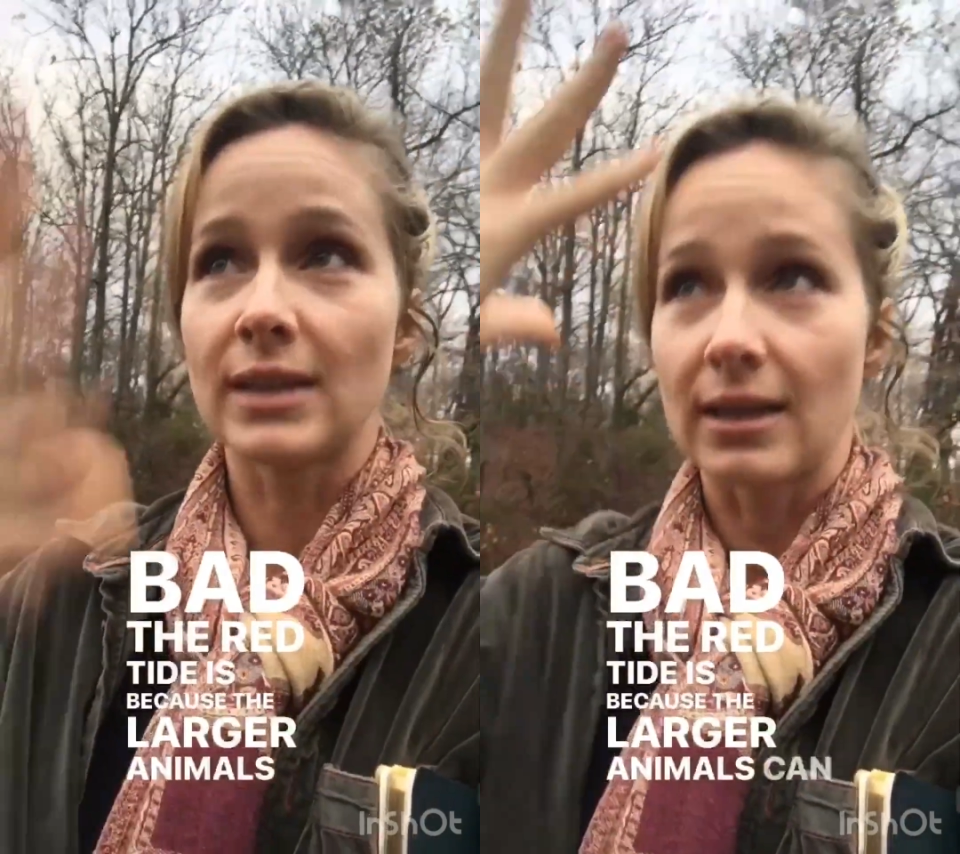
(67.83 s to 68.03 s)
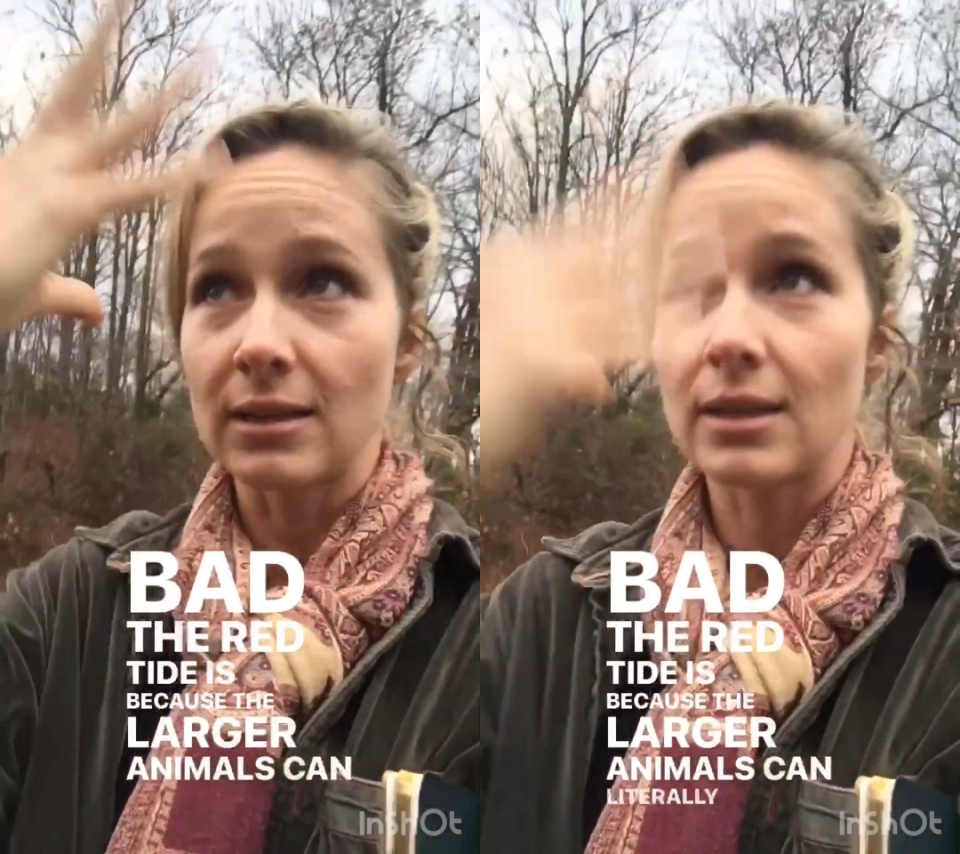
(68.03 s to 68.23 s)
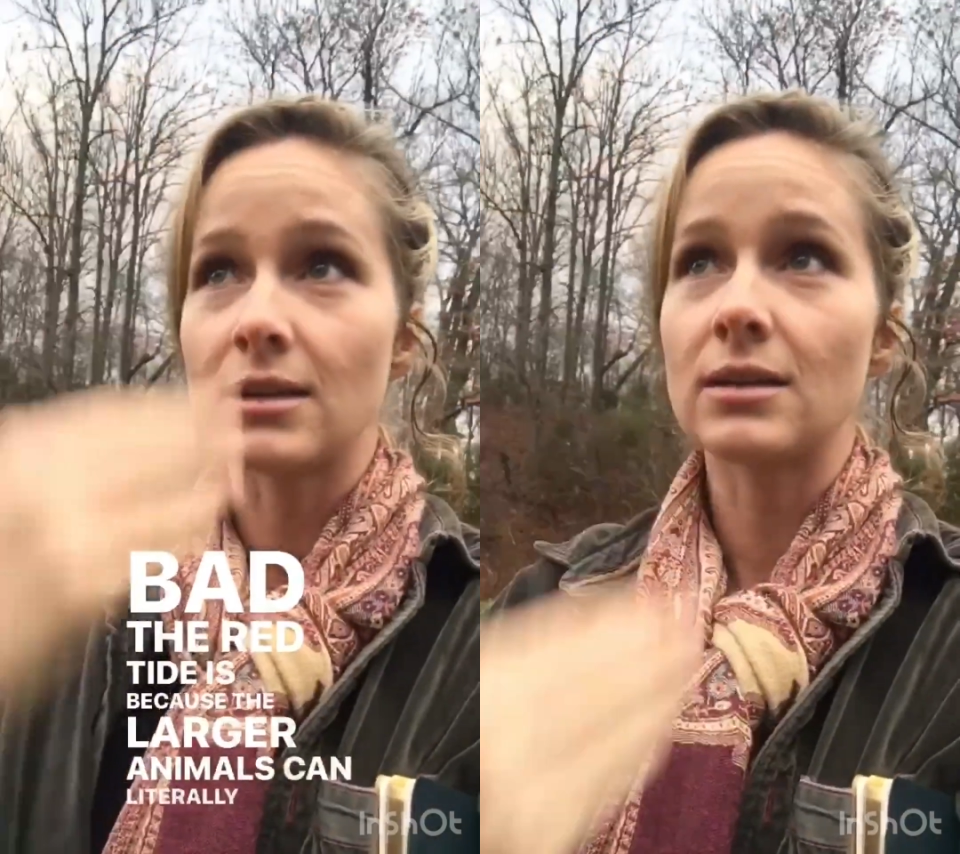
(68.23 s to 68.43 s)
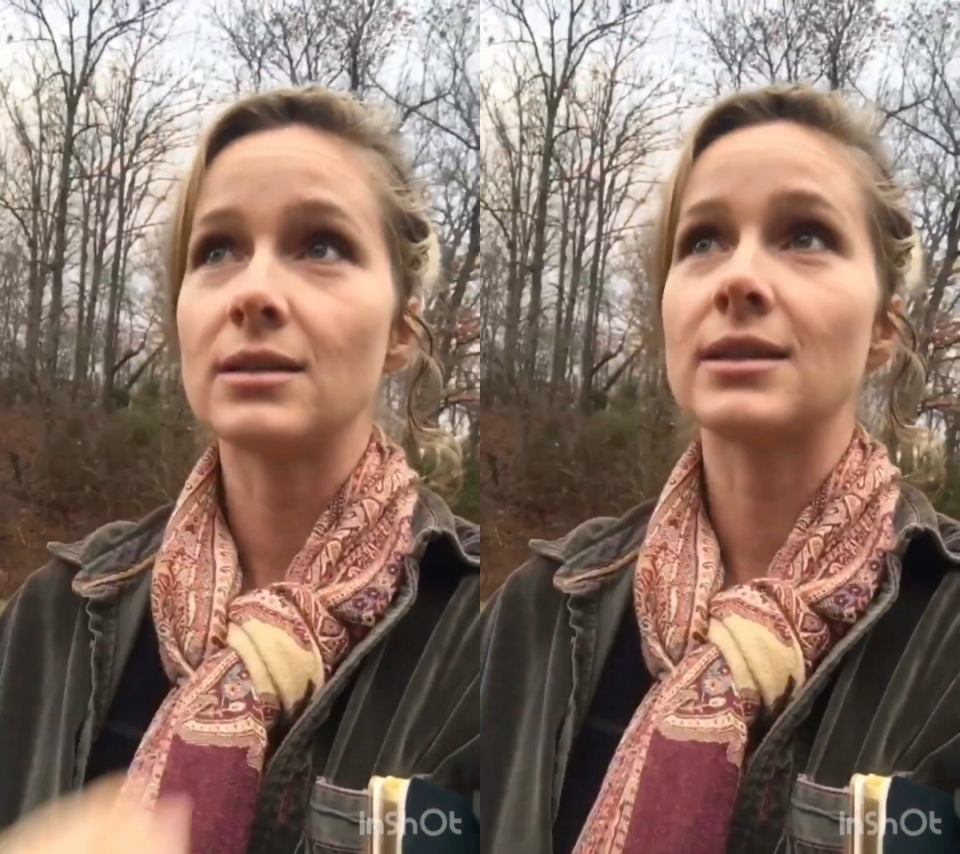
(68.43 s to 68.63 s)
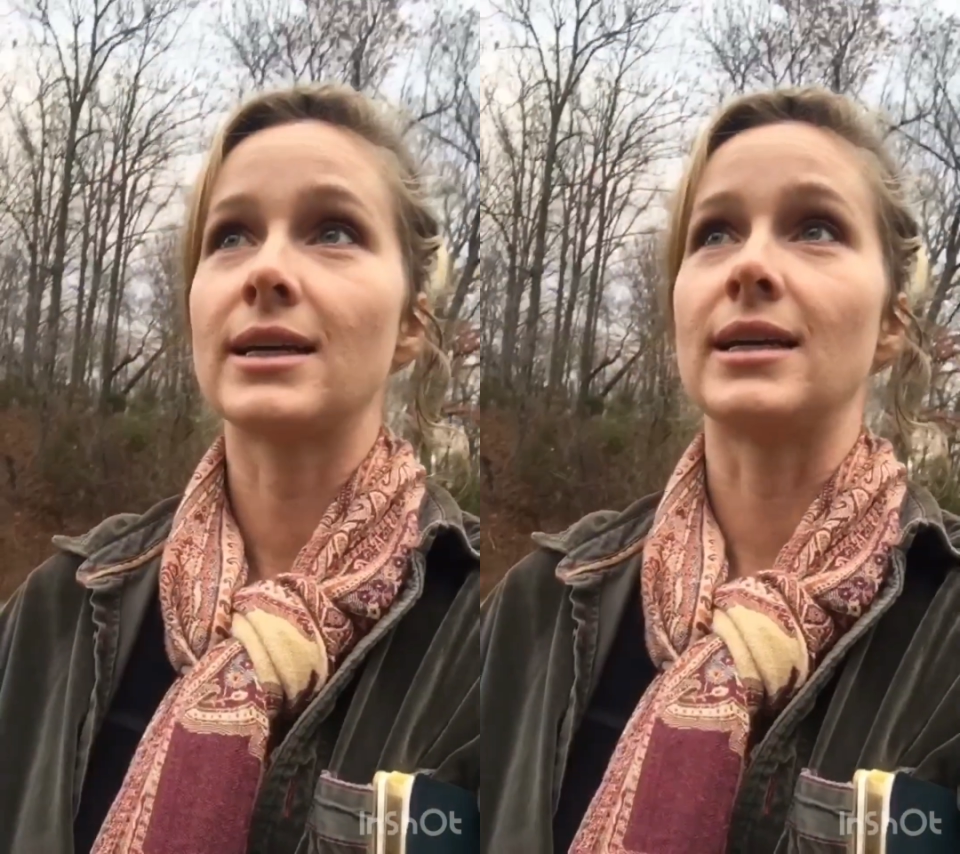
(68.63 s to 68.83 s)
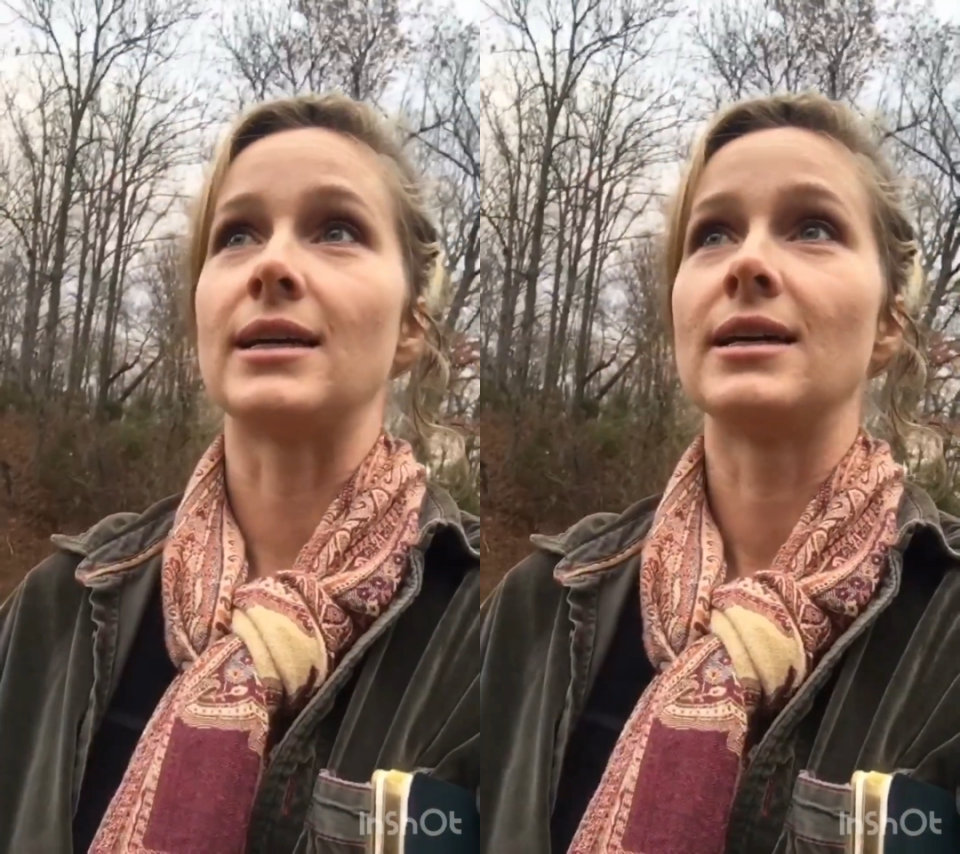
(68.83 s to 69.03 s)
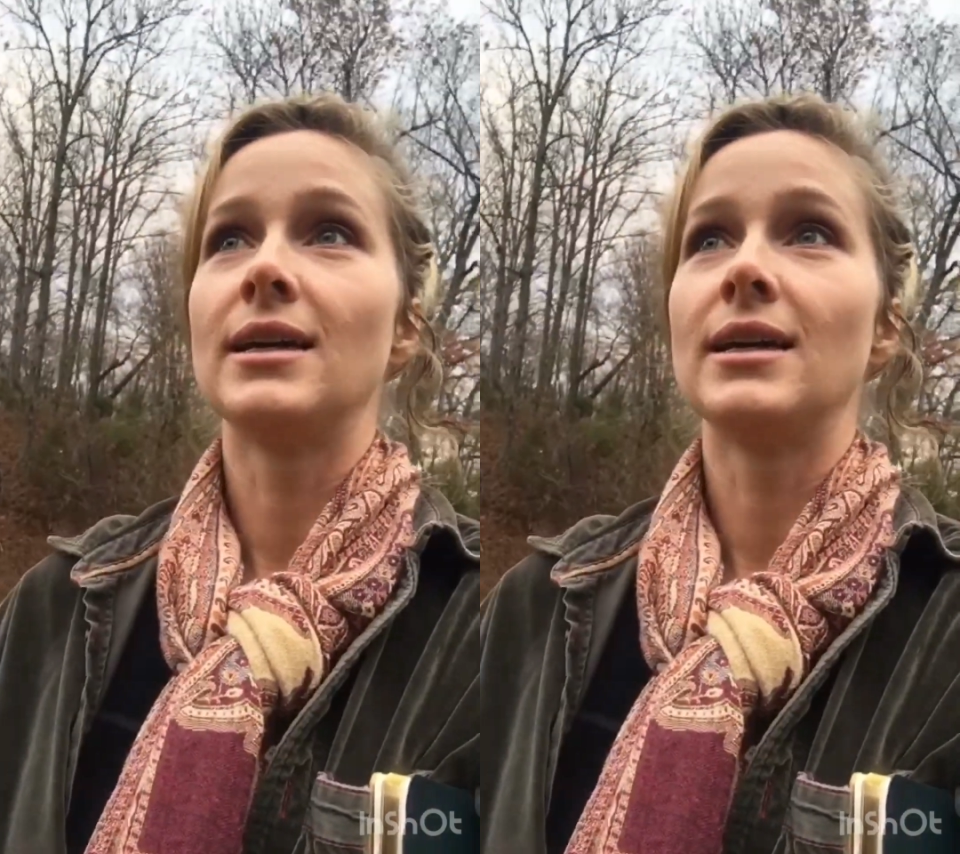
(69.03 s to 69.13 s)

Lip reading: can literally